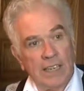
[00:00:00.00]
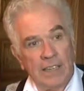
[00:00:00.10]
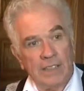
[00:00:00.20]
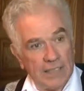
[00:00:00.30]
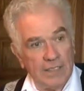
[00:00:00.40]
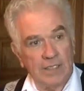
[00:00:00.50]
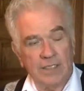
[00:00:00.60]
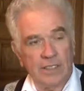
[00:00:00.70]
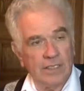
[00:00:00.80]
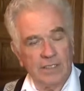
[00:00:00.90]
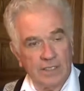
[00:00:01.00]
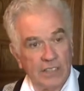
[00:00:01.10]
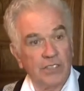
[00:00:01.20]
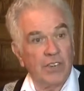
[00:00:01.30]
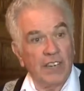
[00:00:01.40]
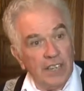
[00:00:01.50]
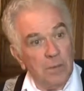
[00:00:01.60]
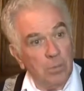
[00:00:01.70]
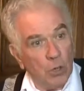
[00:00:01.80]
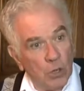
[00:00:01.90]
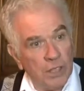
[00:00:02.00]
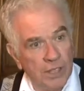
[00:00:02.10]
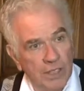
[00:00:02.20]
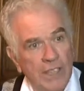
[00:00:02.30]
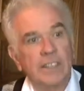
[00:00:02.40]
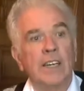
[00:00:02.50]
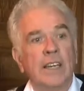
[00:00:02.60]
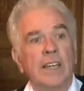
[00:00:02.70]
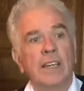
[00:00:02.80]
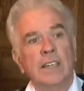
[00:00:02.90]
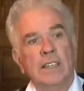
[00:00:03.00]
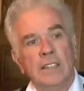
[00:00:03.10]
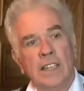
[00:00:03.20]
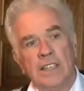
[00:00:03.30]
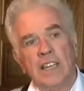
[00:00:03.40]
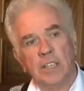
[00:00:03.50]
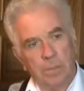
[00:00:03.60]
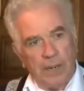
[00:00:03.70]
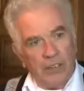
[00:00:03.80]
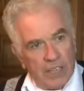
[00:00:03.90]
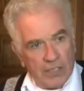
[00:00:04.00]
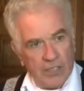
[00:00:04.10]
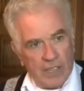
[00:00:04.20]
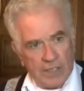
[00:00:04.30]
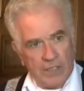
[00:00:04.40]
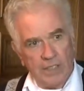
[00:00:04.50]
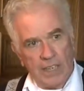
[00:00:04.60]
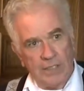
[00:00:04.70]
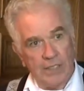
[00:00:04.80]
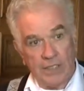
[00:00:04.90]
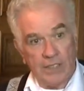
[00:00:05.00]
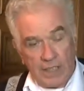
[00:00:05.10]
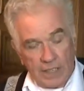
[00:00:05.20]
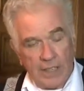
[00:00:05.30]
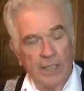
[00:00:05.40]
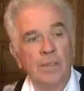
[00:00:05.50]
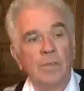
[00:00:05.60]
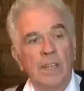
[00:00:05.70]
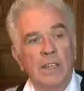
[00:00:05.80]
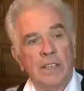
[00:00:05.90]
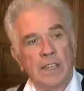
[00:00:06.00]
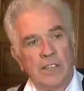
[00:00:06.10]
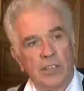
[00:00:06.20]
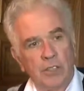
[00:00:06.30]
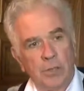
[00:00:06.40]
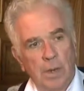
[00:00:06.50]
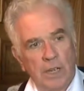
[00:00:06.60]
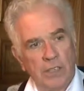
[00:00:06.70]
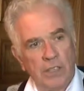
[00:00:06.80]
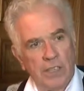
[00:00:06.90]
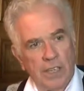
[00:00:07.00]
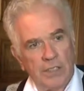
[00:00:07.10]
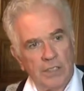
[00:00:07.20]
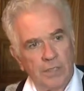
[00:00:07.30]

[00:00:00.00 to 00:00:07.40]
that's very important that they experience that, and that they respond to that.